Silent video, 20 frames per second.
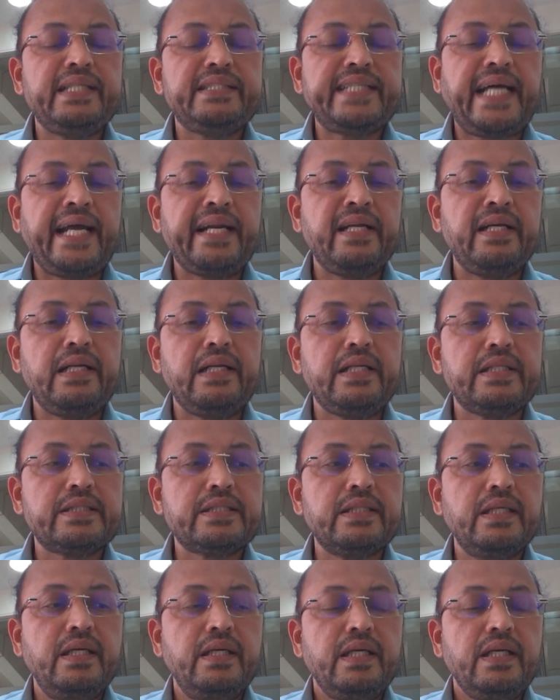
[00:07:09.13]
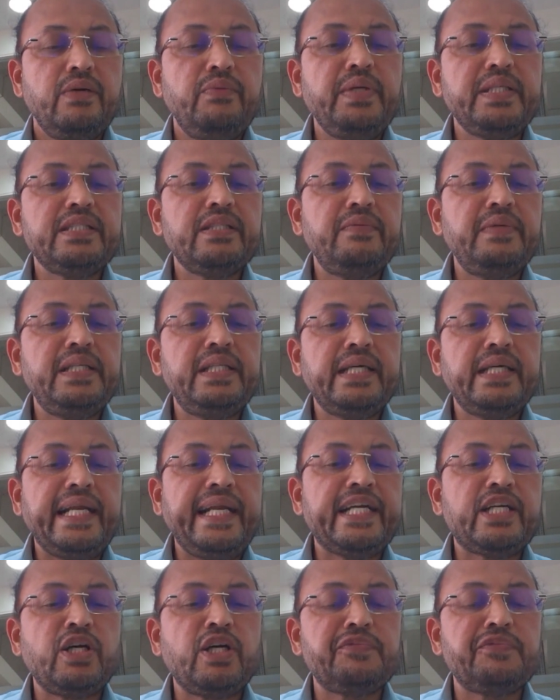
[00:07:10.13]
channels vis-a-vis the
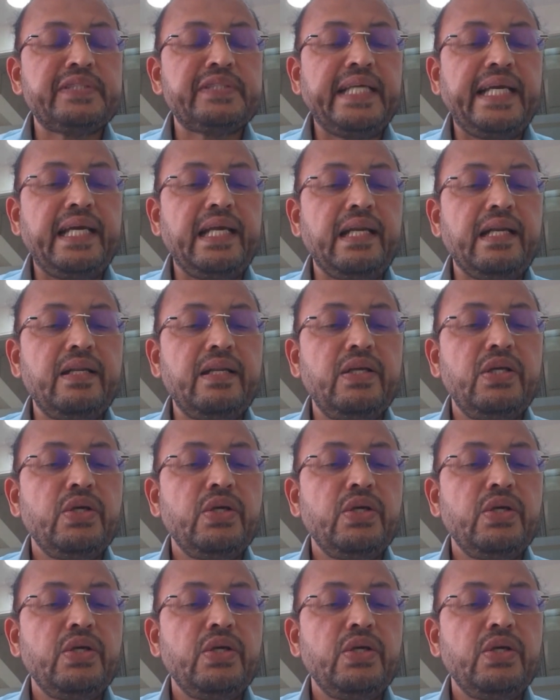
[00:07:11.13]
rate of sale,